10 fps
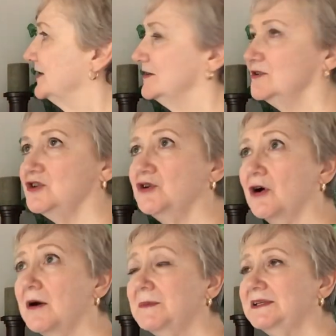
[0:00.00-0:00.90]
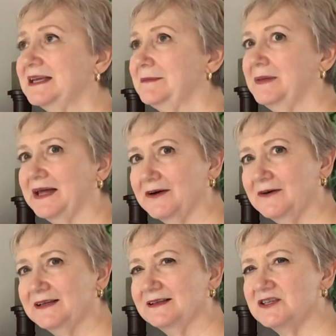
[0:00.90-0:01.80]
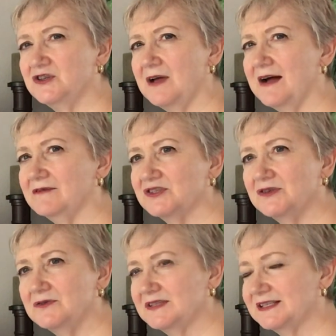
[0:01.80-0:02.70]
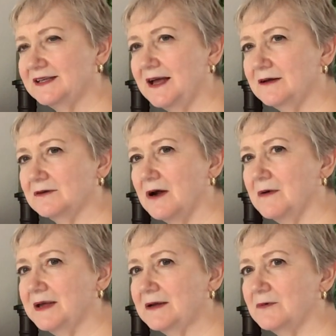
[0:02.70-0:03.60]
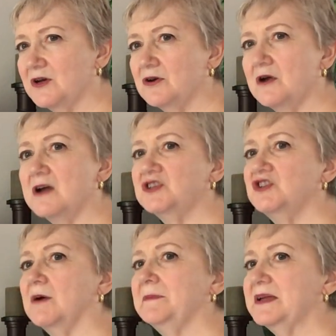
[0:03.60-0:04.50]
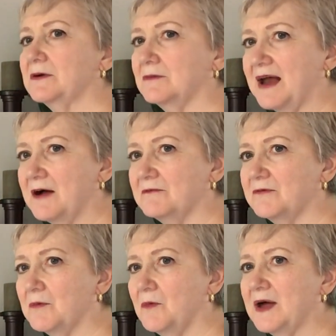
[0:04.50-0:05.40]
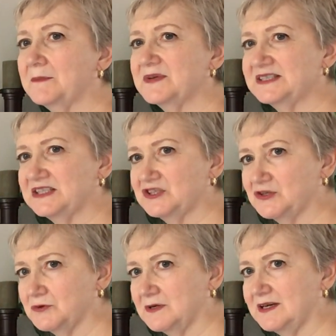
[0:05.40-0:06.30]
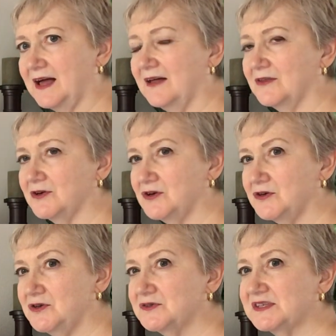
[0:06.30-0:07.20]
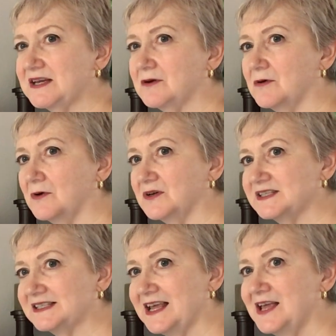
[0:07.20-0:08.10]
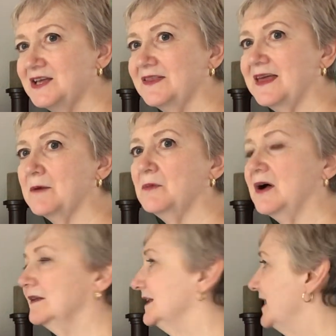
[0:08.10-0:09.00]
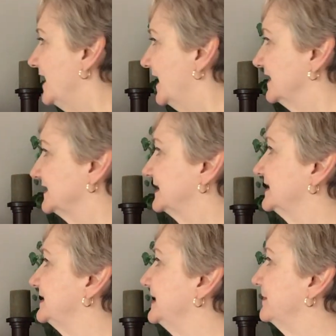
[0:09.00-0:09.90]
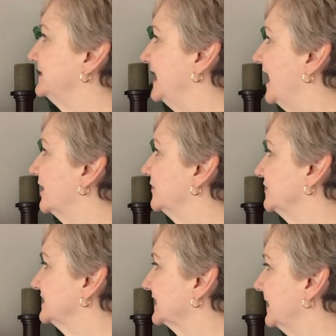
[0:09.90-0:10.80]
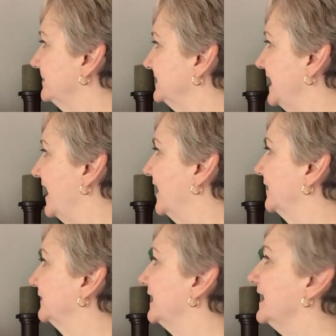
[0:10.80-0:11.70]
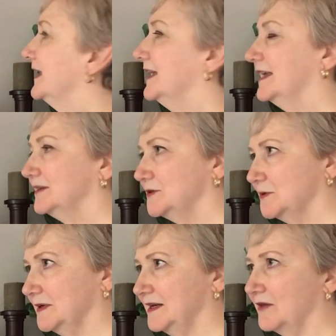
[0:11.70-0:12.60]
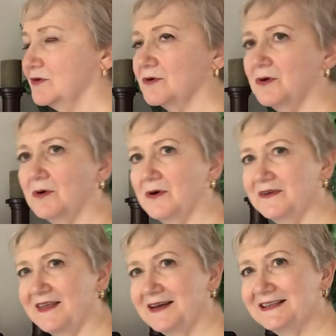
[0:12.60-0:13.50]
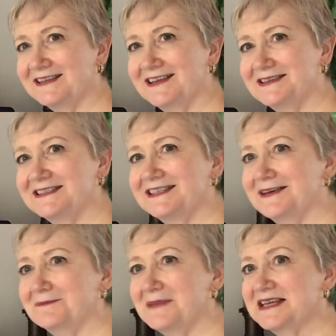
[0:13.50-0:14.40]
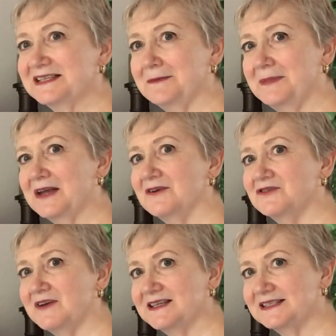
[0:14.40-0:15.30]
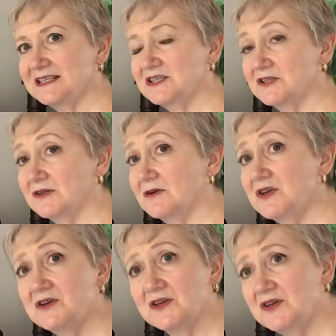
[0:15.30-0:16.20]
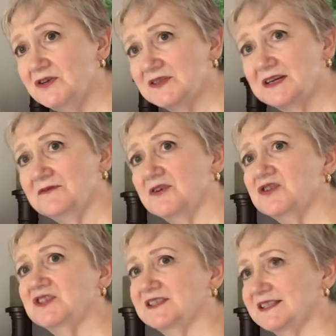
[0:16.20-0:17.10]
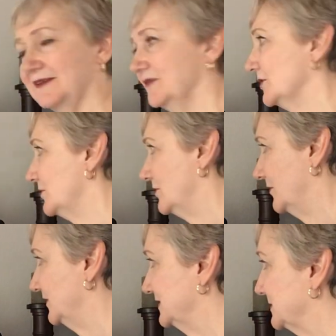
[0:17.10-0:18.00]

normally better, unless you have a certain style going, where you're not jumping around from one position to another. You're using chords that will step down or skip down into another chord that makes it better transition. Or you can use inversions of the chord as